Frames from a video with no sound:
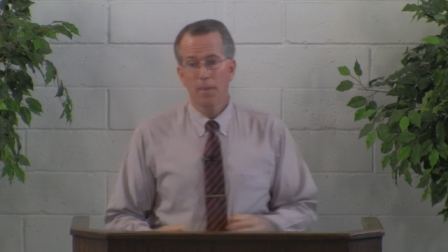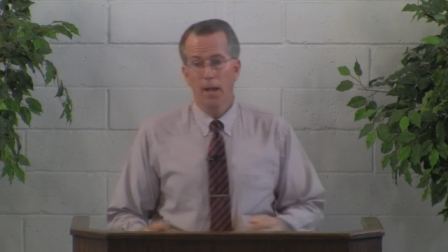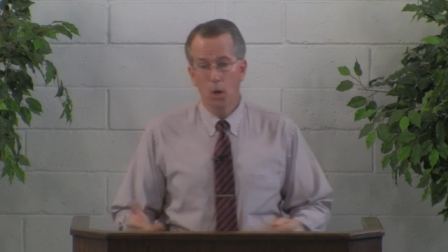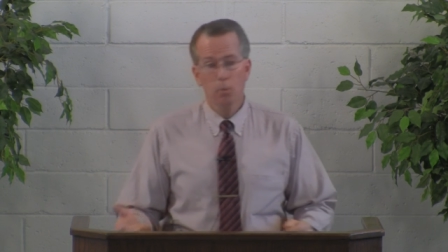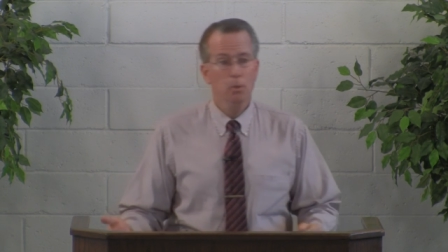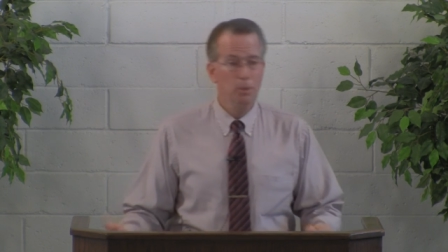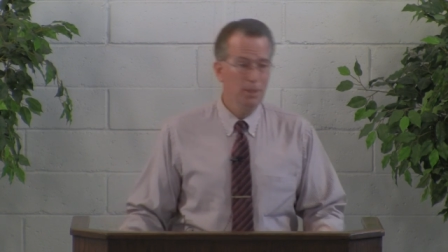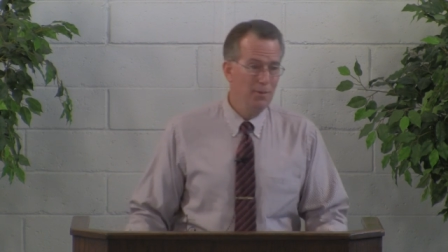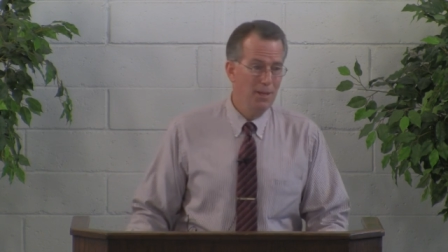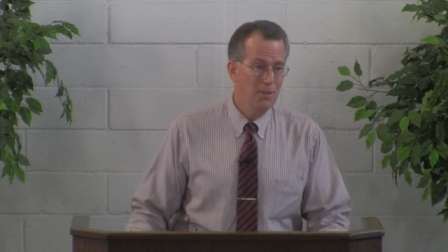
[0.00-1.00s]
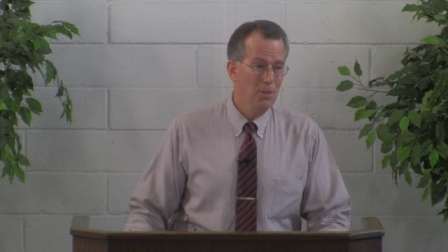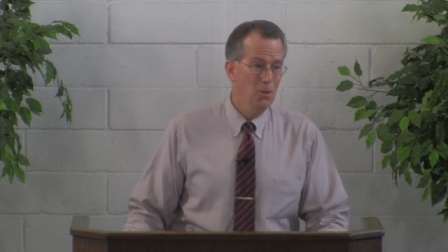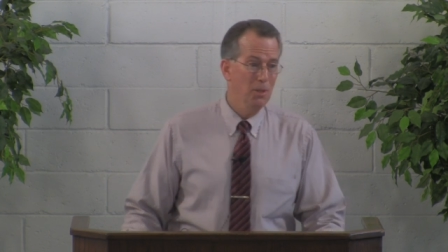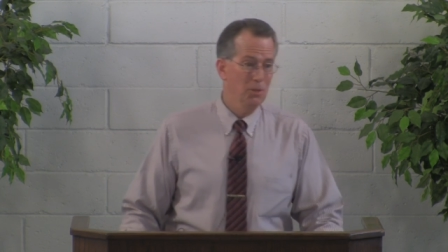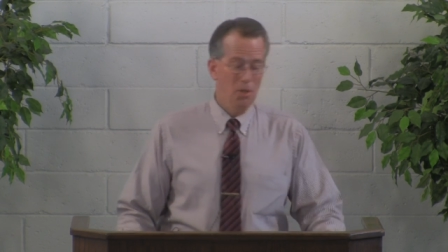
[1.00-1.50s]
I hope you believe that too,
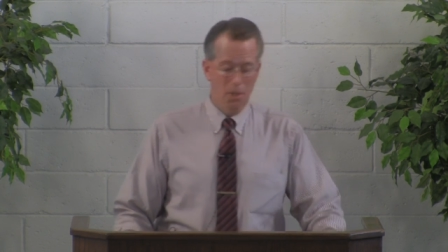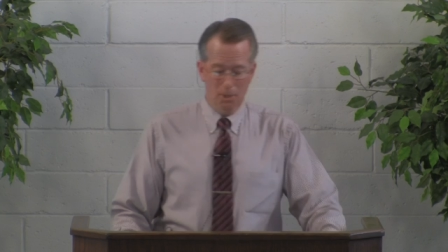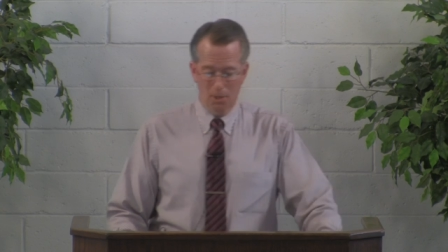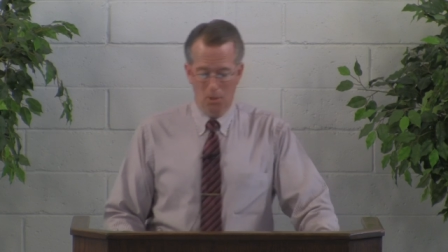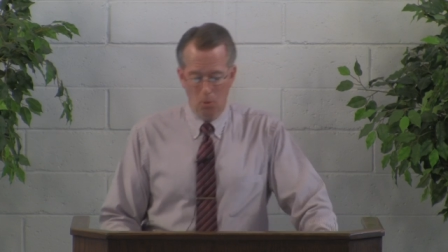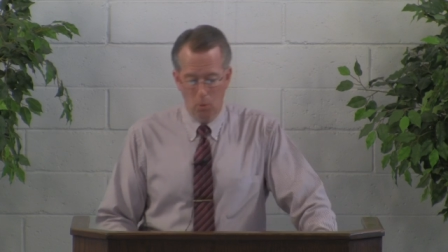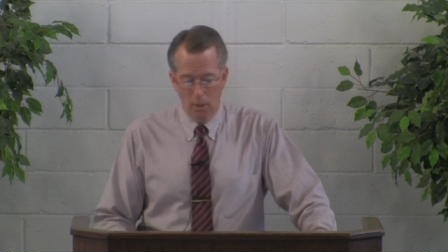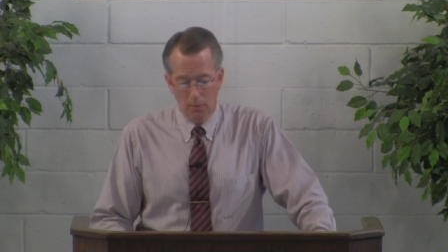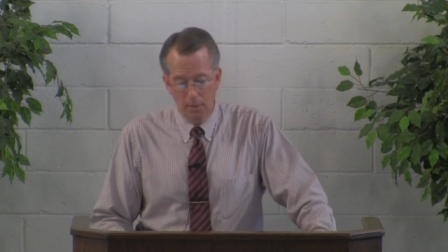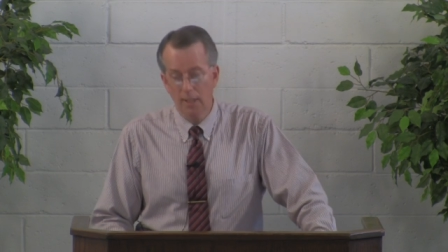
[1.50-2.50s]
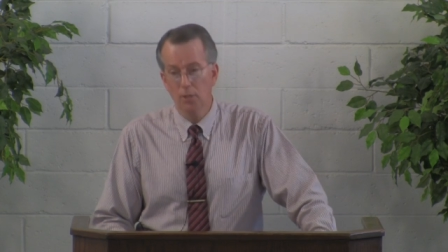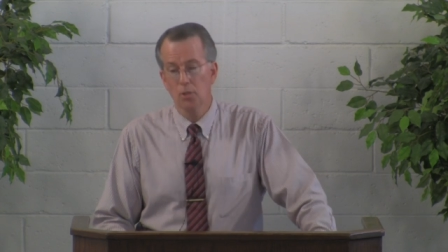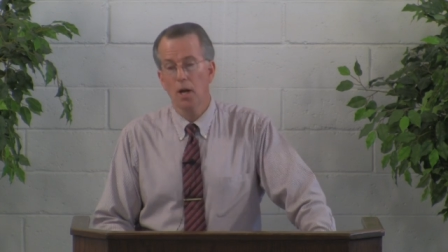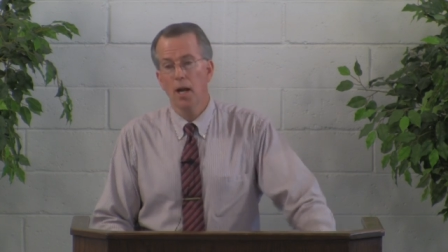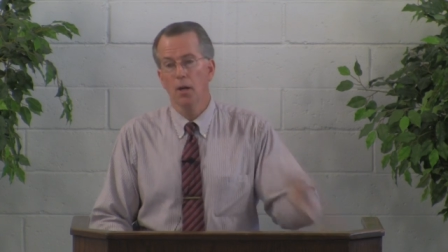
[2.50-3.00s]
because God can do whatever he
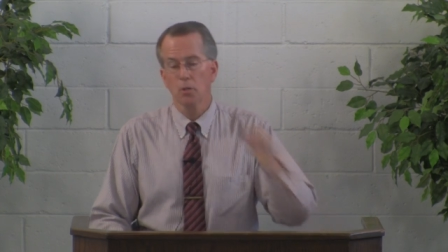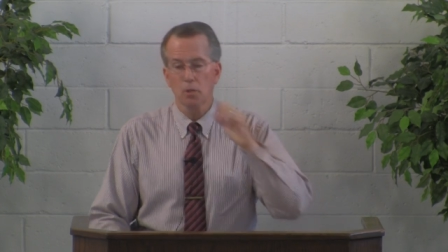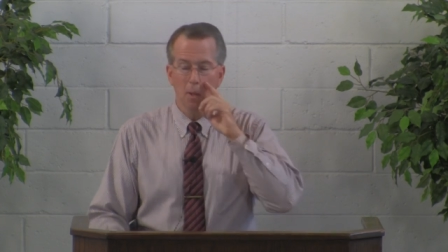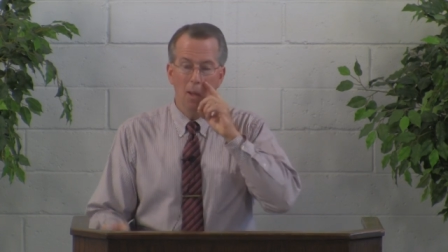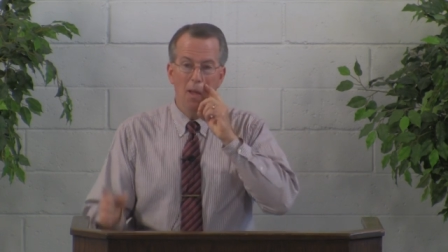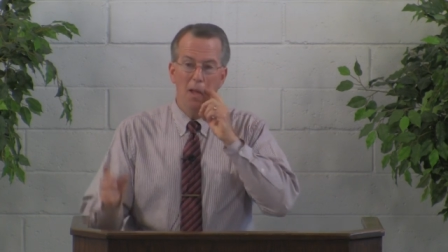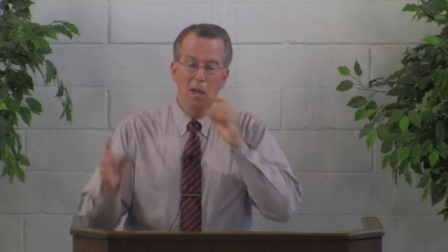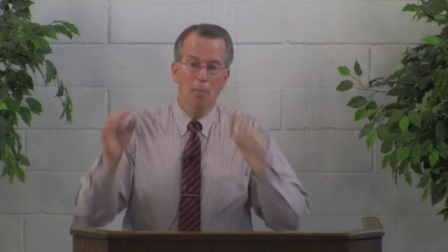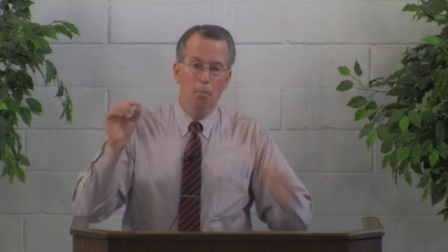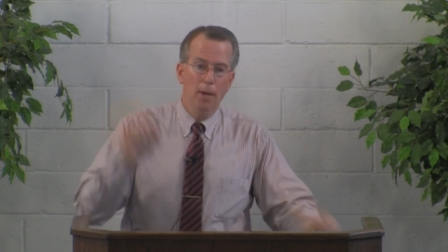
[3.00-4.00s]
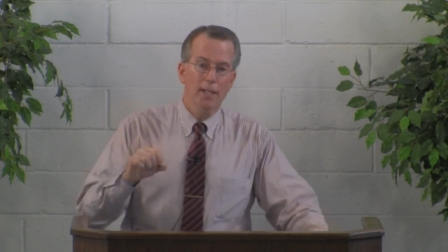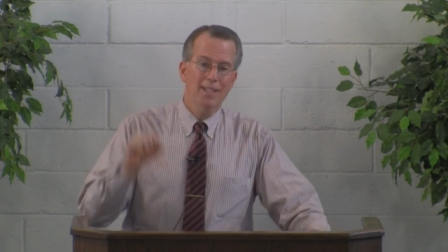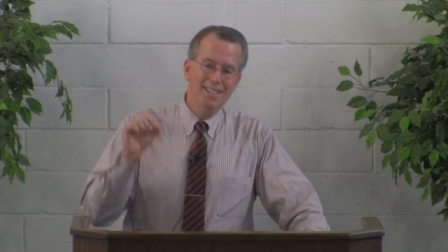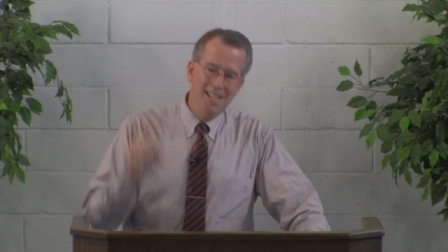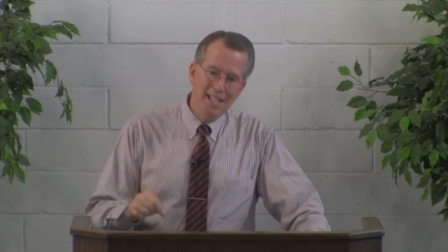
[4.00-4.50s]
desires.
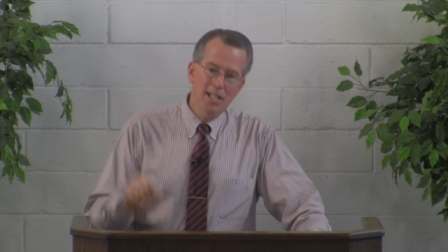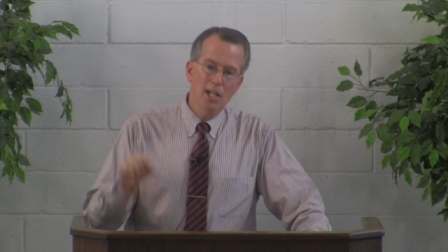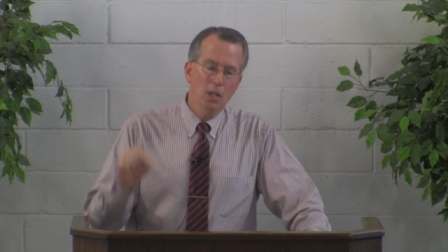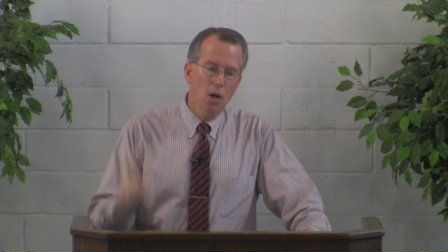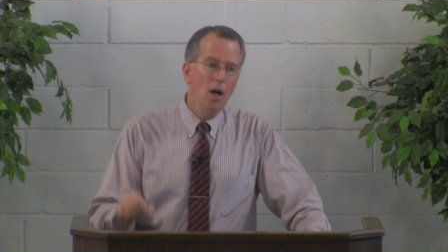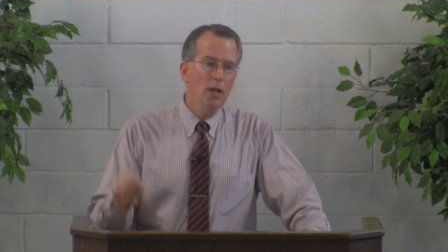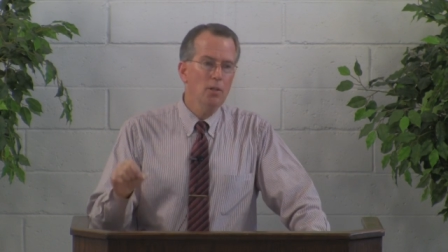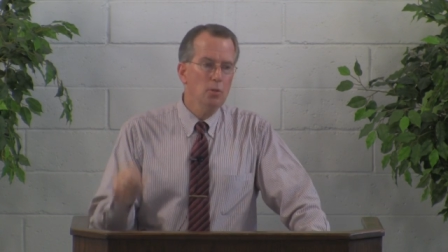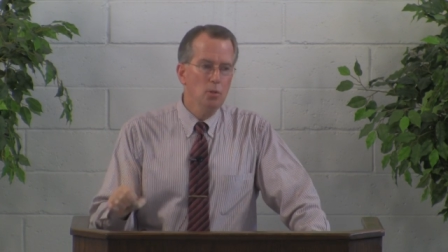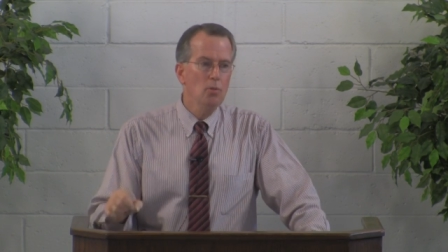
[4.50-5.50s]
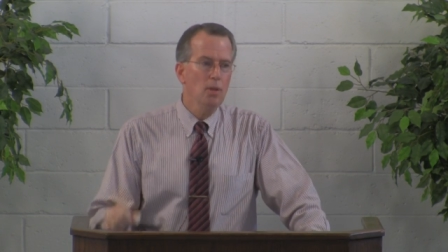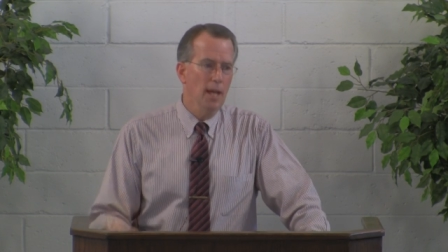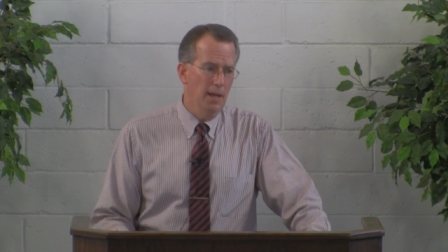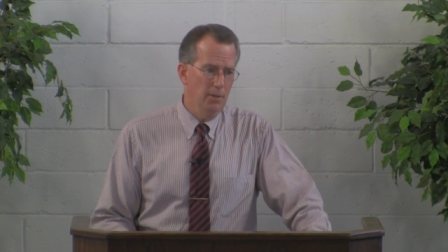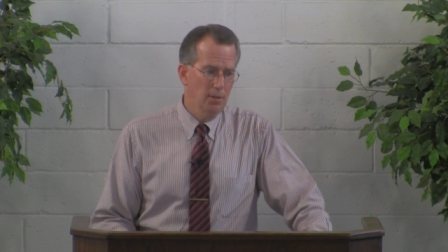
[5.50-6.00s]
But did God do
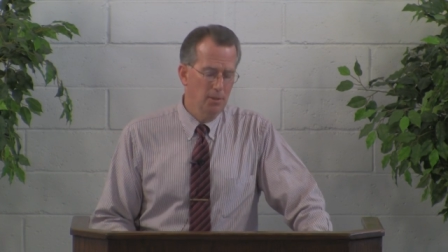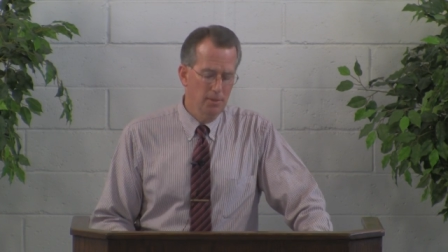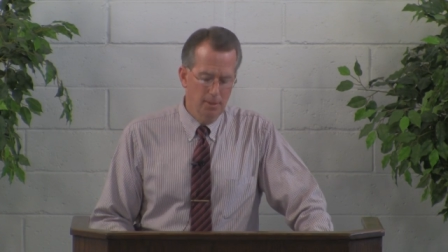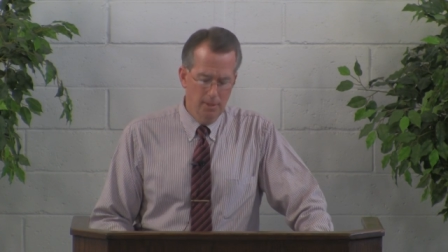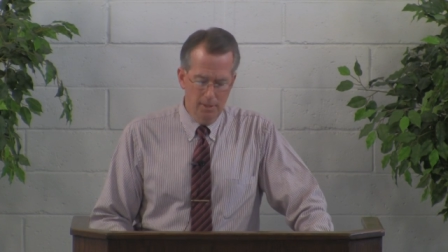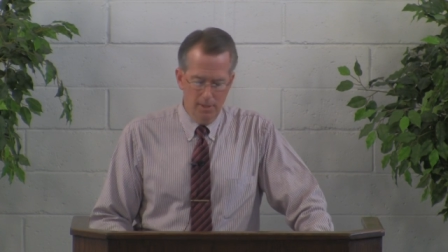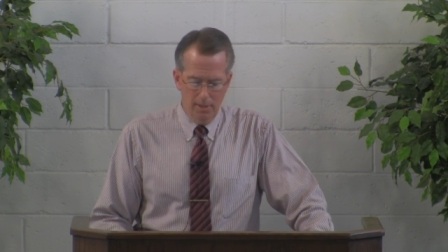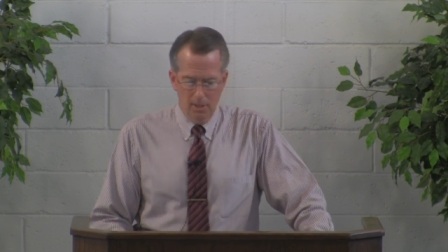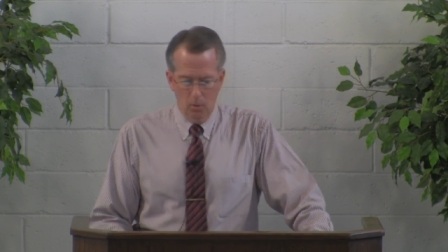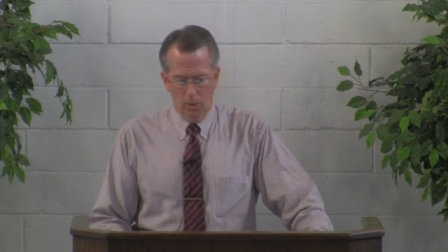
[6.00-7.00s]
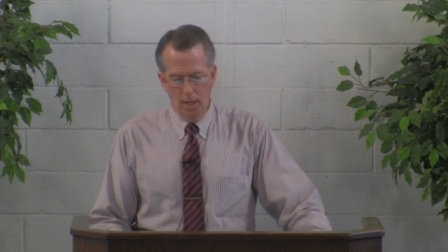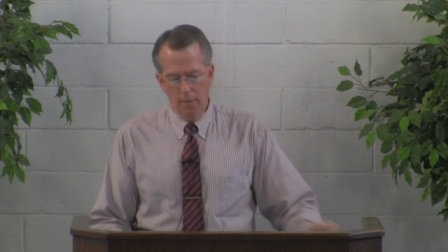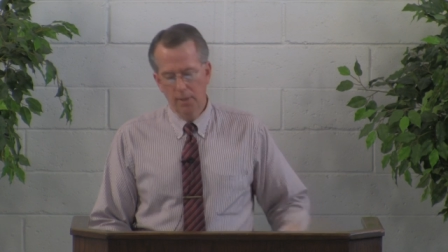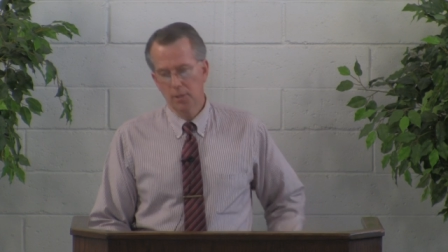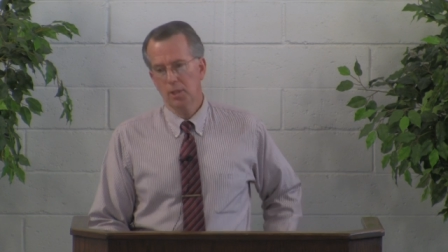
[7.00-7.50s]
that? Well,
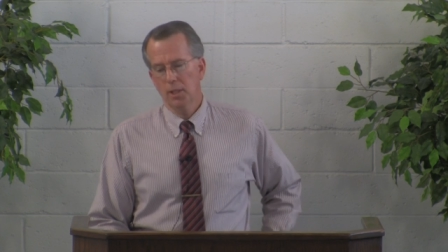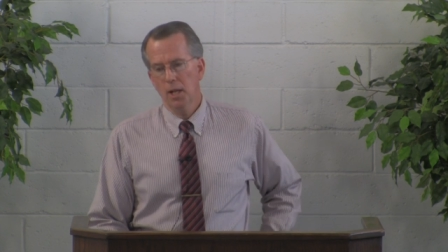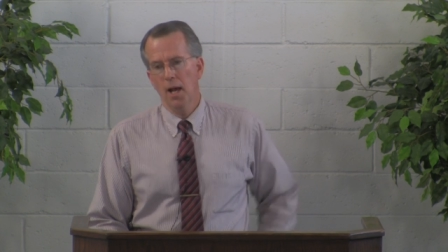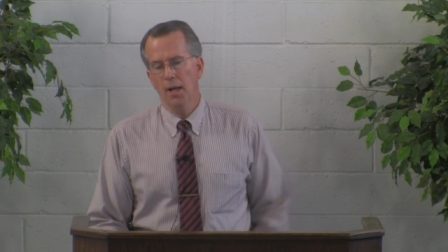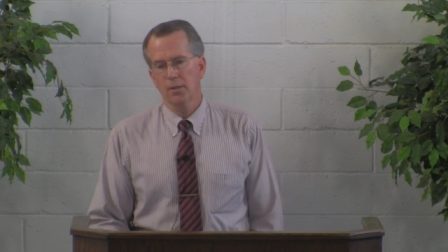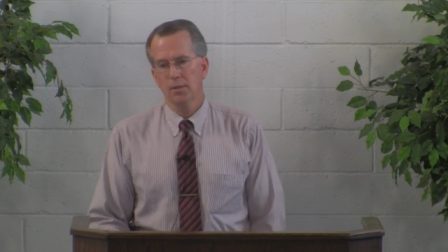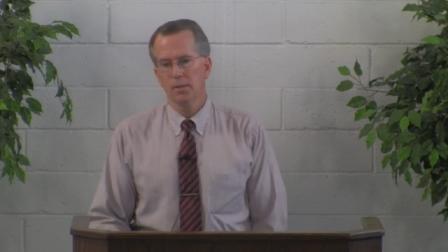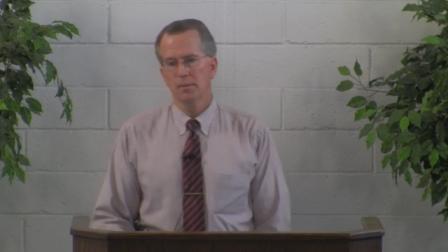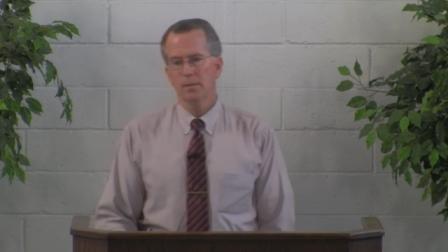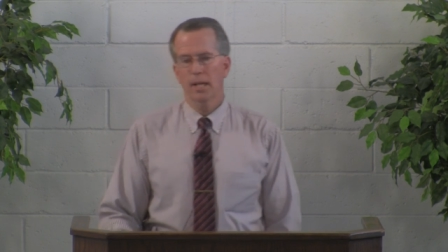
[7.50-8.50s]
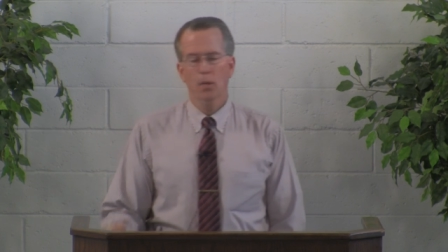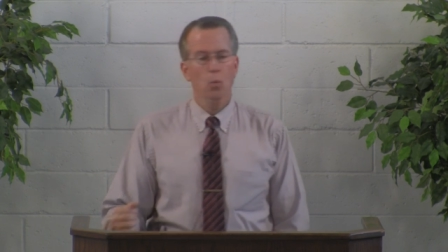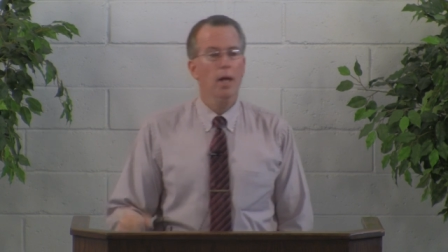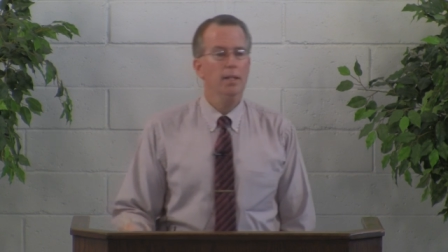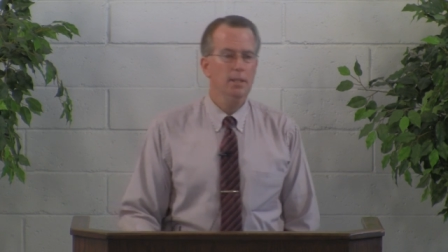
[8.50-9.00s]
obviously not. And
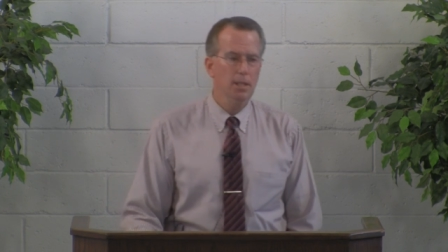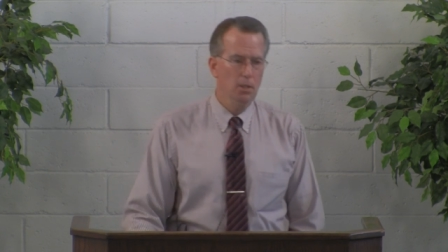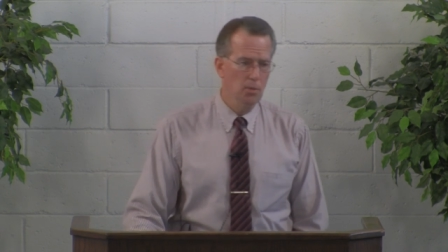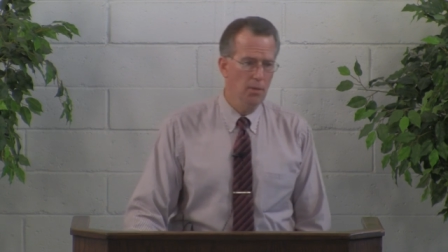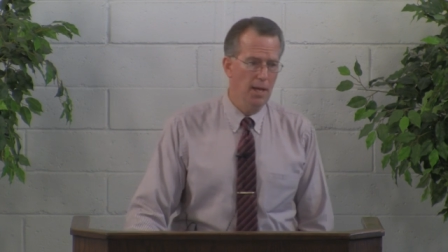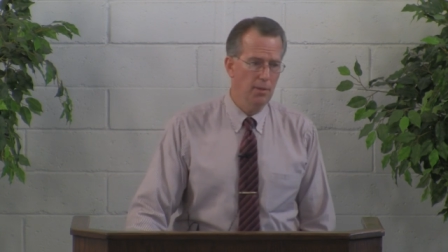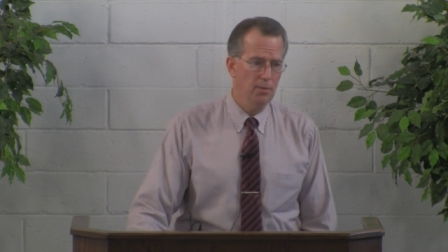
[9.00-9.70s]
why didn't he do that?